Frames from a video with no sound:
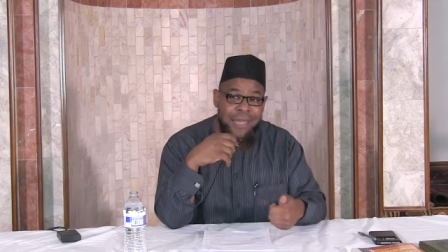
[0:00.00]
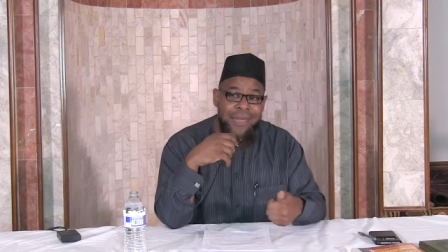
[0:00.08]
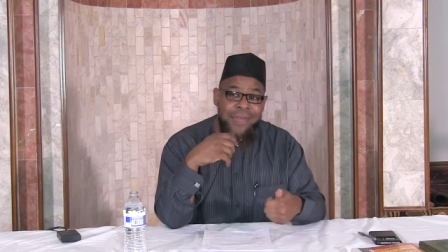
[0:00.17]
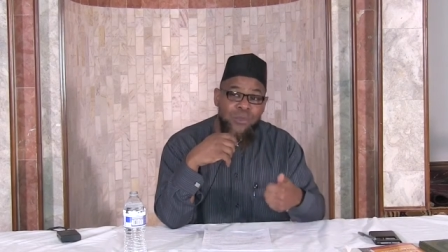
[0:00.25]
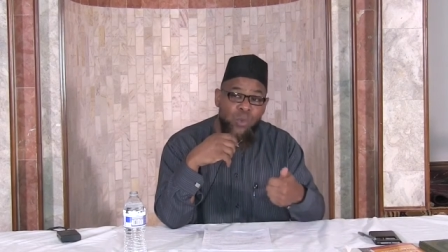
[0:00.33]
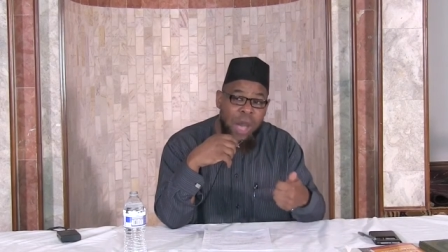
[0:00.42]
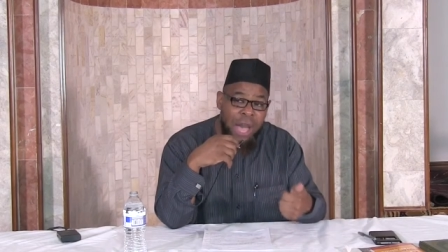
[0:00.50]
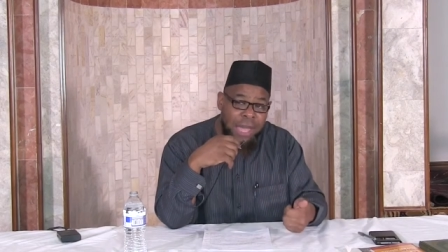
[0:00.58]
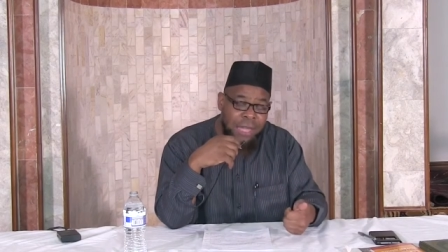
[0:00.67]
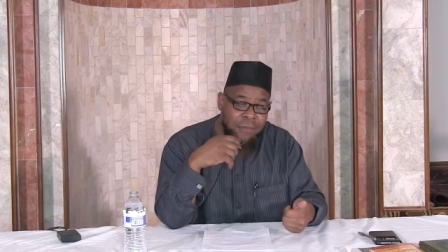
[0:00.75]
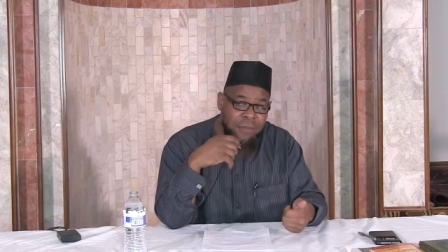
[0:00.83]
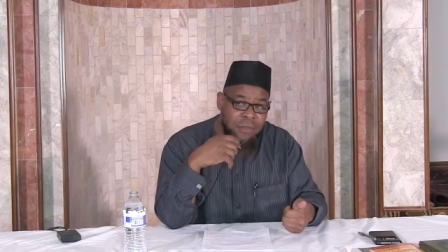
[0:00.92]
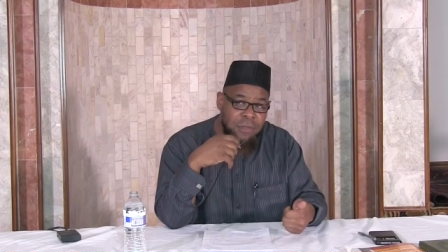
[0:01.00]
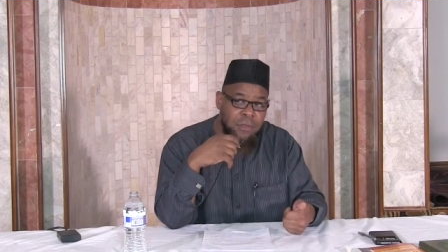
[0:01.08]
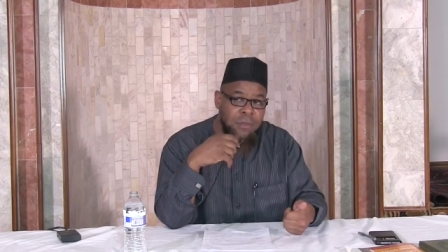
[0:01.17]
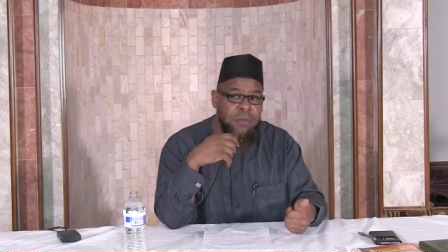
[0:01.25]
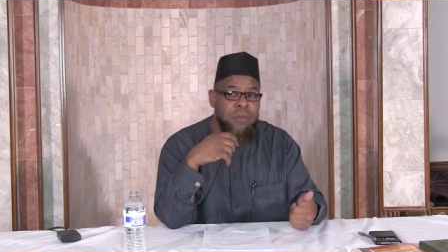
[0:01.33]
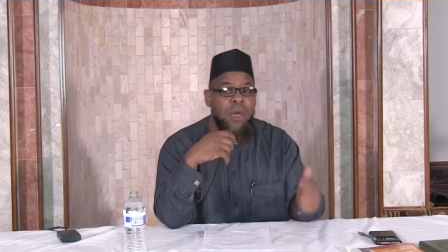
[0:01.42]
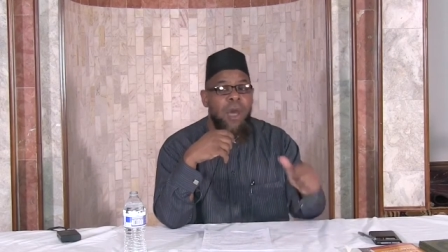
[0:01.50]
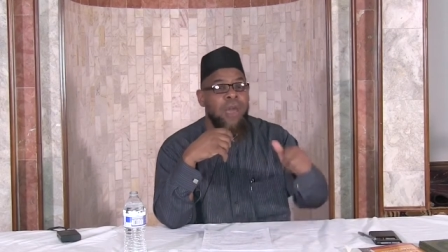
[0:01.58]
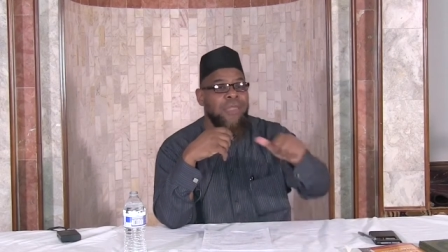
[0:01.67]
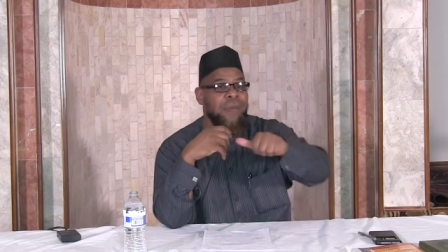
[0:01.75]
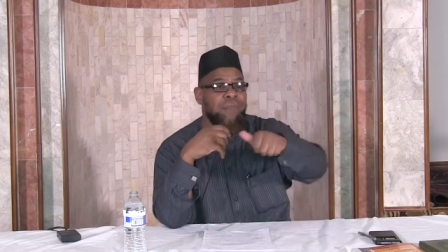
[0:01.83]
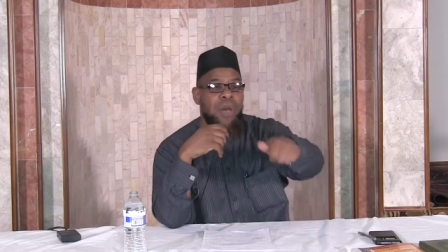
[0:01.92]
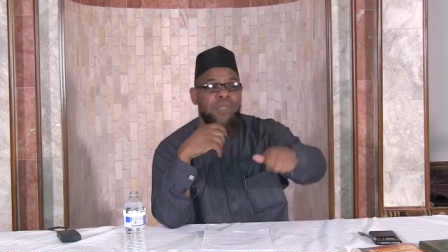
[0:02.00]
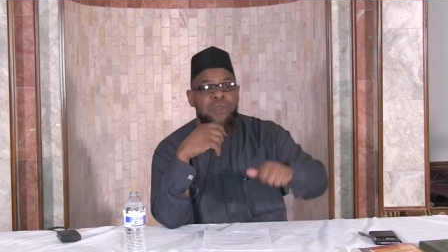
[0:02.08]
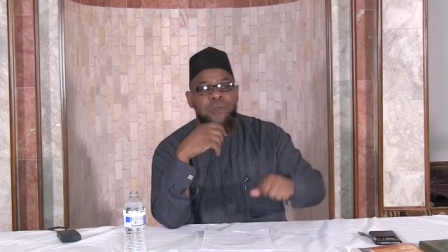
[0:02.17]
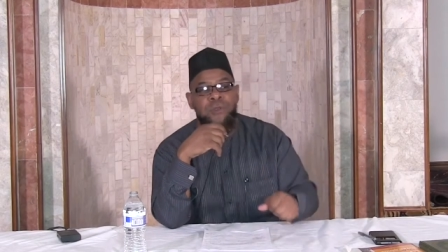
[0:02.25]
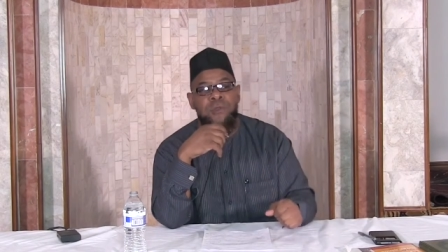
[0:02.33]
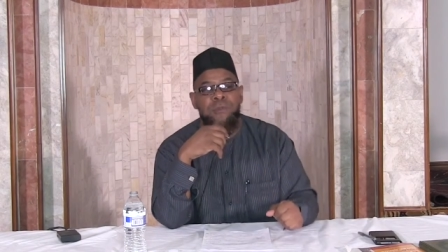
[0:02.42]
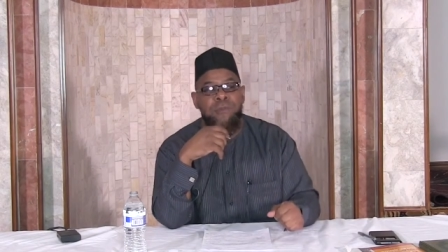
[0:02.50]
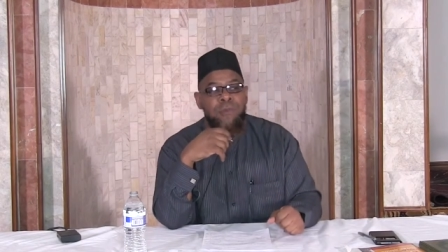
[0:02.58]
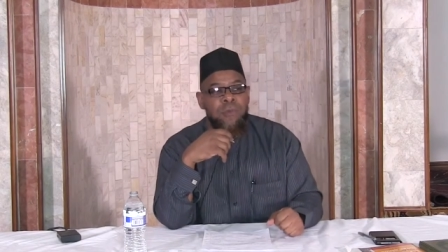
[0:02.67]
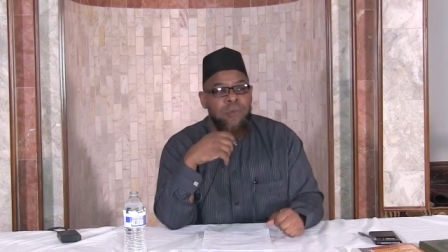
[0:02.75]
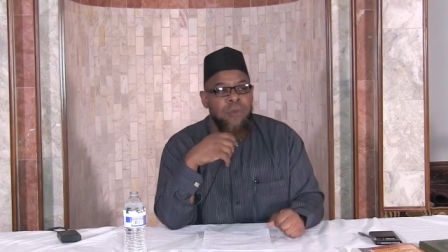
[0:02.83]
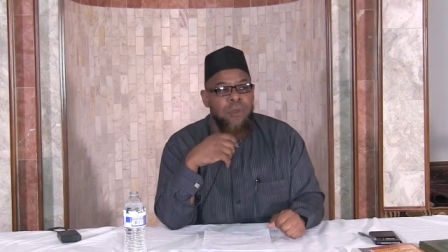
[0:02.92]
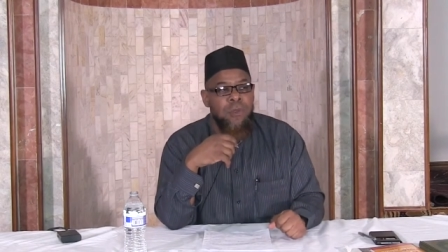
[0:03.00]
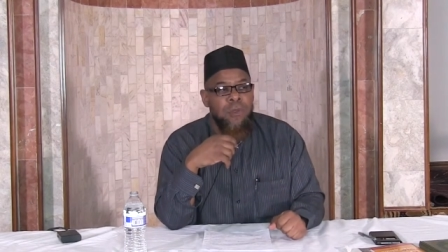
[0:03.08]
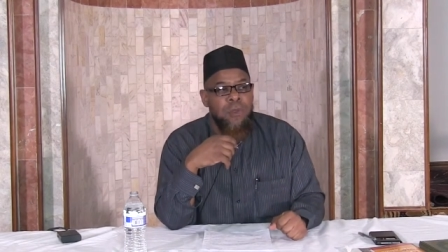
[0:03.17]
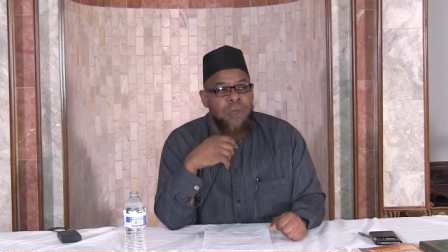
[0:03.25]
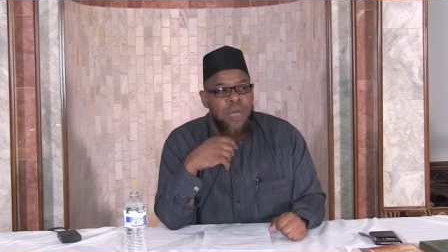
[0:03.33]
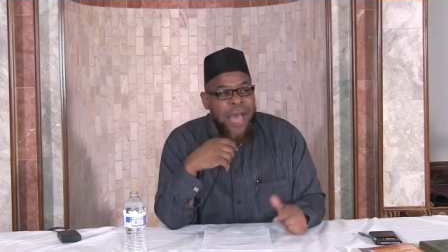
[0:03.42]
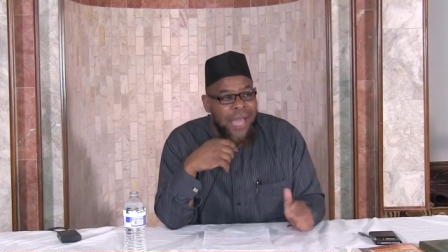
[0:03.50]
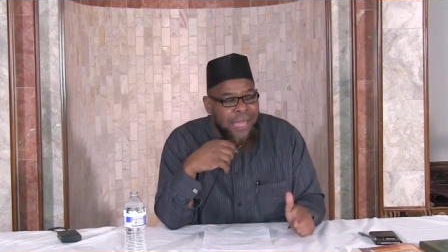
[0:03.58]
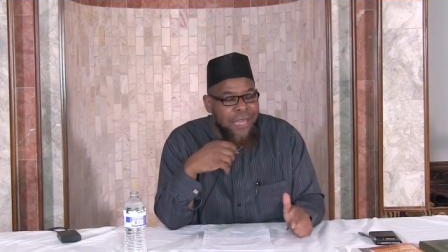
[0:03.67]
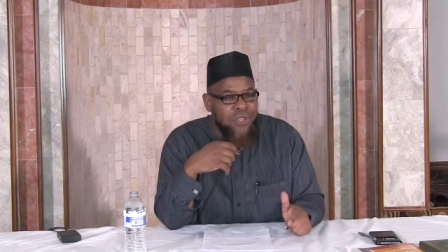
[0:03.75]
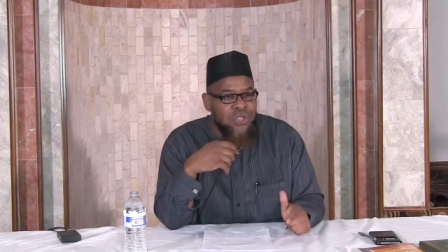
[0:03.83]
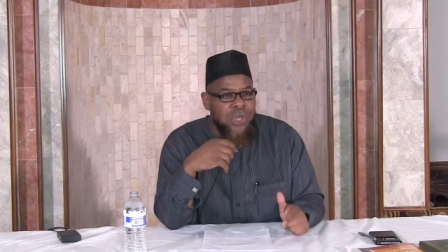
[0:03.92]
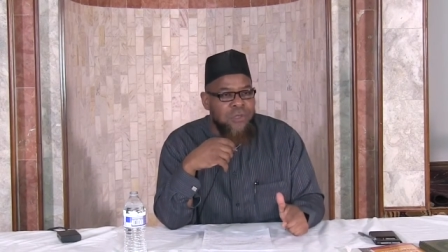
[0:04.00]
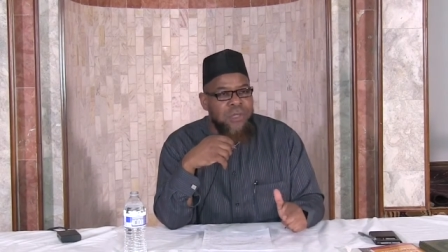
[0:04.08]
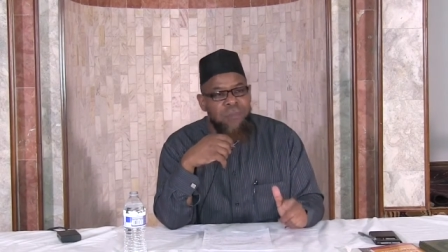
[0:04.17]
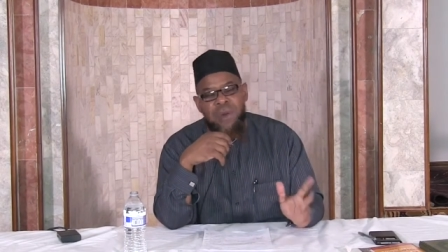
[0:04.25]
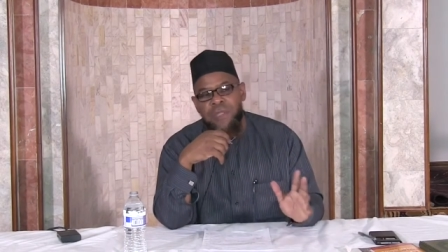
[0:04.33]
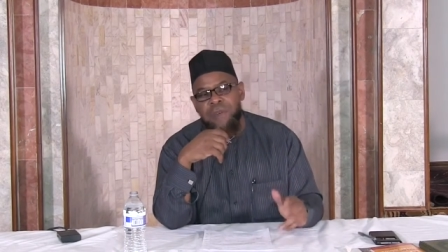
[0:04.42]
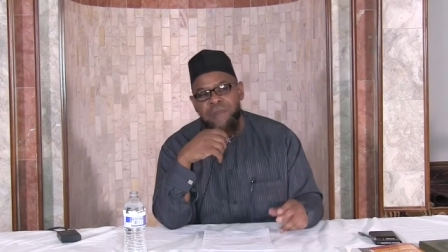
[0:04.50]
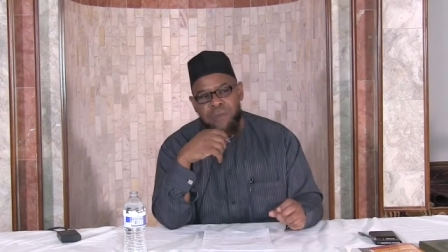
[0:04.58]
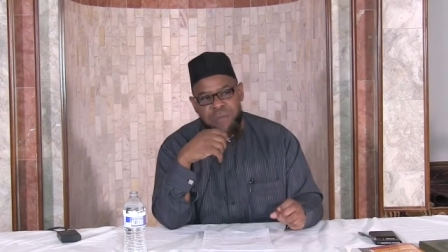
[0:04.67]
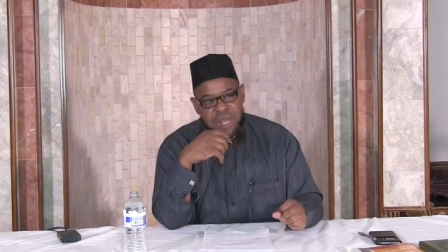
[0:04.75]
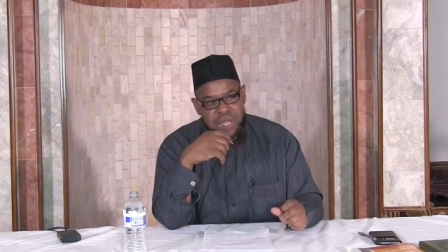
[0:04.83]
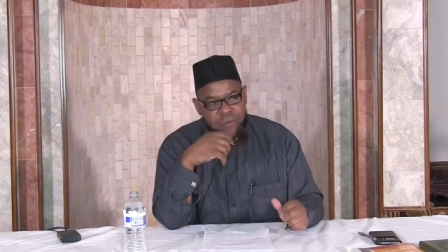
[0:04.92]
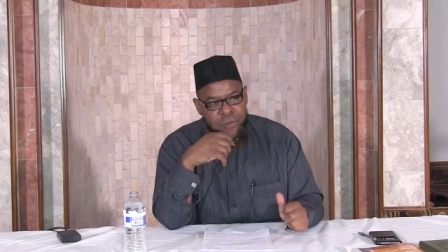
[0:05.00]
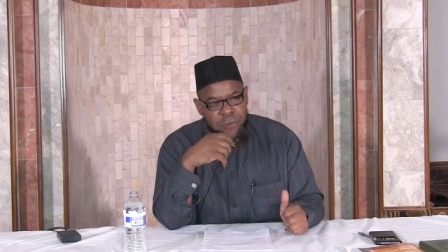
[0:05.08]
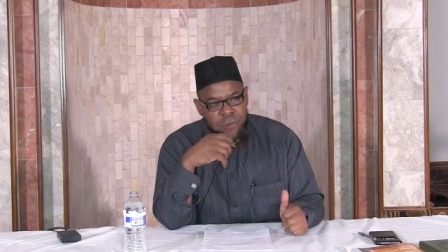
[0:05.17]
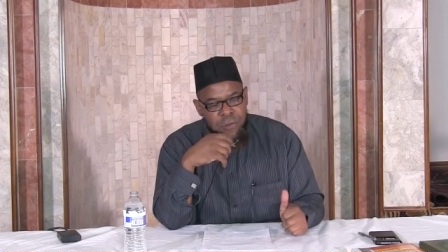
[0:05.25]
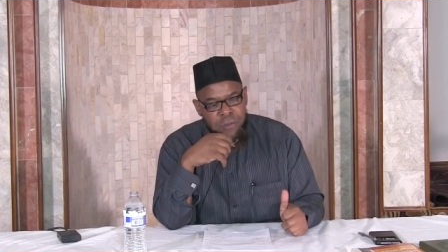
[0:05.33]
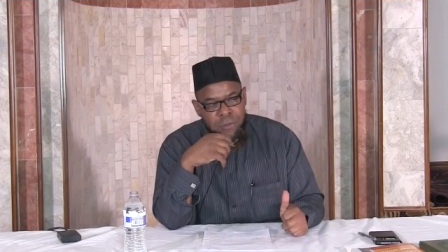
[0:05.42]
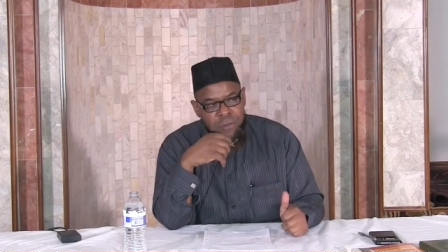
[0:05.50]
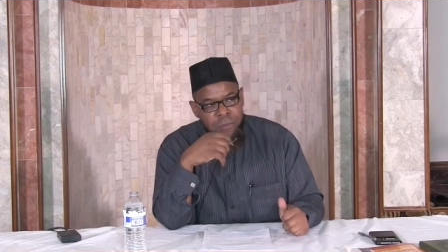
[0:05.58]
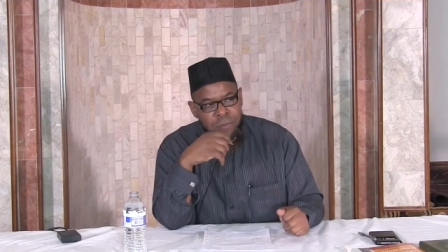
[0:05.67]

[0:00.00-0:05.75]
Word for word: said that his wives are their mothers. Aisha is the mother of the believers.